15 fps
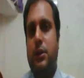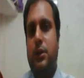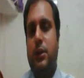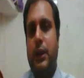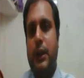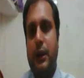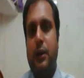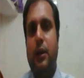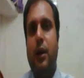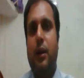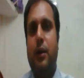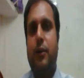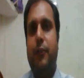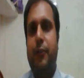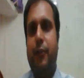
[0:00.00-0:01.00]
Hitler
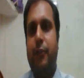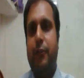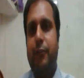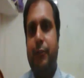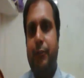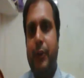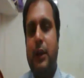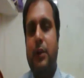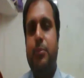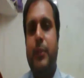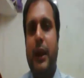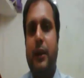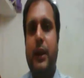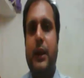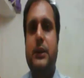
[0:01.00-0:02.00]
will
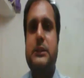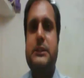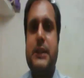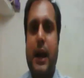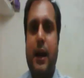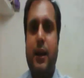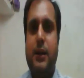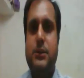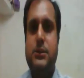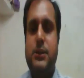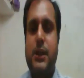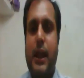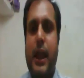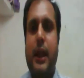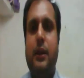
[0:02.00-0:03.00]
maintain silence
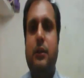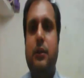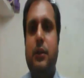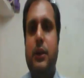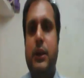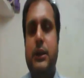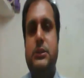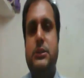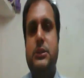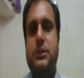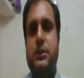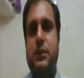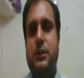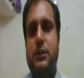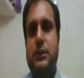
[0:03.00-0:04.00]
and his
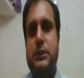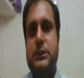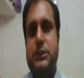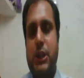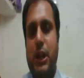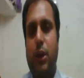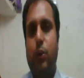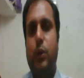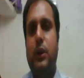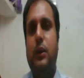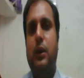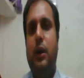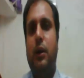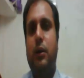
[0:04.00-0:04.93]
genuine